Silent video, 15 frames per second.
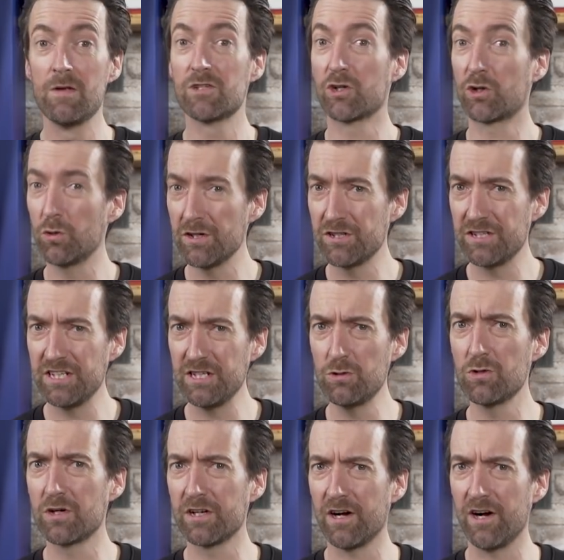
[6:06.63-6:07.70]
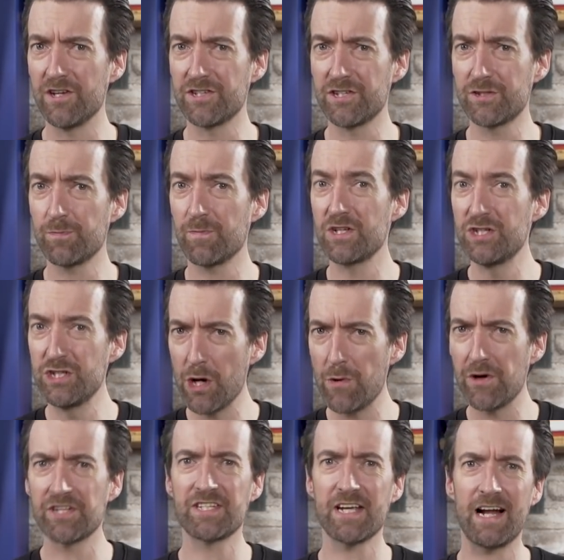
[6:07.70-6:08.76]
So according to the organisers,
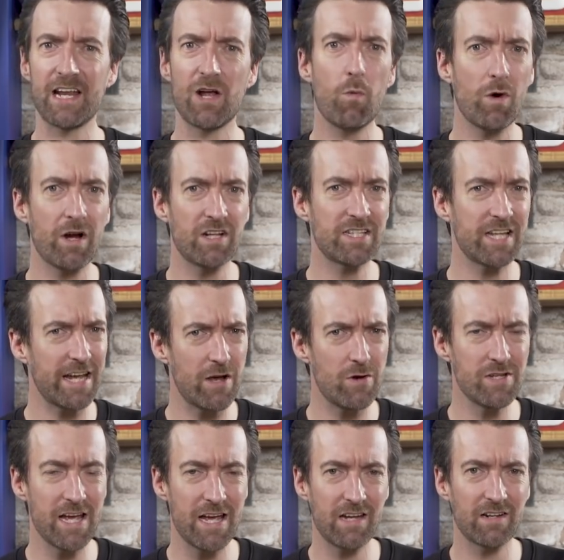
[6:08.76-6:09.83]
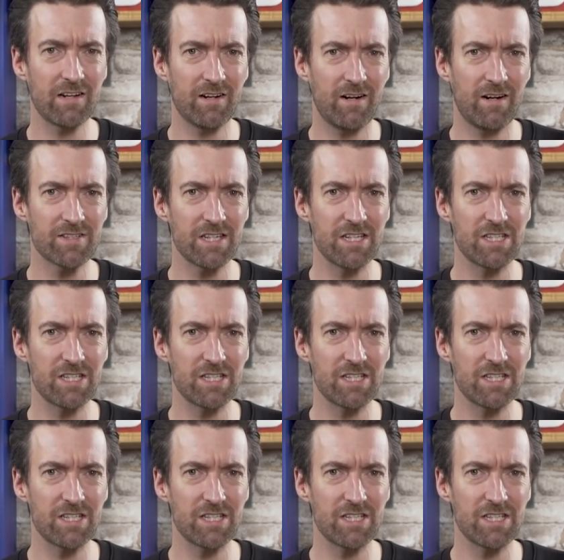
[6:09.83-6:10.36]
Giro d'Italia winner Terry Gegenhardt